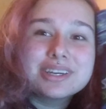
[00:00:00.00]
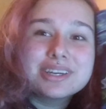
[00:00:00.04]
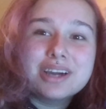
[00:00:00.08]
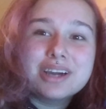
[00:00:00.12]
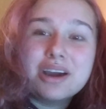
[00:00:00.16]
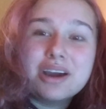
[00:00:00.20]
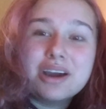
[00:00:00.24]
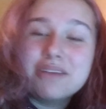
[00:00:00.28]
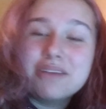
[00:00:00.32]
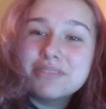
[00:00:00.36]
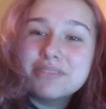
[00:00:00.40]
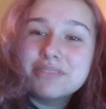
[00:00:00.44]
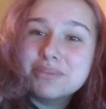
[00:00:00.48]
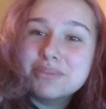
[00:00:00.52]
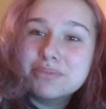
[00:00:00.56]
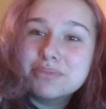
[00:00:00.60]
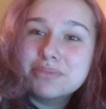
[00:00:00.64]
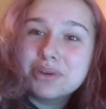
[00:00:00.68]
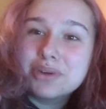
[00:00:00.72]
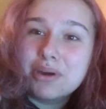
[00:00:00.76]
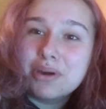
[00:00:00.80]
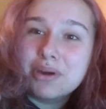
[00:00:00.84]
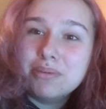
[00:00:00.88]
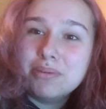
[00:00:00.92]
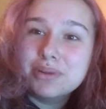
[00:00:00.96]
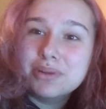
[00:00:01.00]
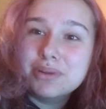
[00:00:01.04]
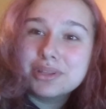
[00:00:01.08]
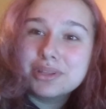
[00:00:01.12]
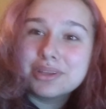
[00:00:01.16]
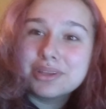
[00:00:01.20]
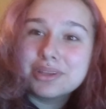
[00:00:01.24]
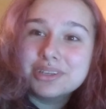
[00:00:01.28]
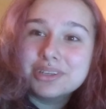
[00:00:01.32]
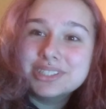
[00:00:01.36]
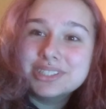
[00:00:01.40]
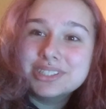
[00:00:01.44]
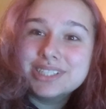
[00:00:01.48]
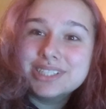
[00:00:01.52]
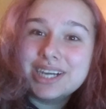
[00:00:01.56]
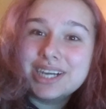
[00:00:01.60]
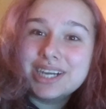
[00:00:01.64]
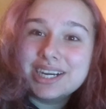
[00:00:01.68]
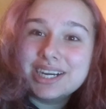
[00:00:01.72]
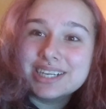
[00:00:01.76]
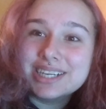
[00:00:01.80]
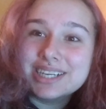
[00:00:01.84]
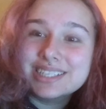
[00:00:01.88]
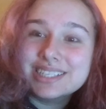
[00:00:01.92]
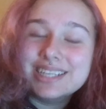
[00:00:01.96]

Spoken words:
of the Bookoplathon done,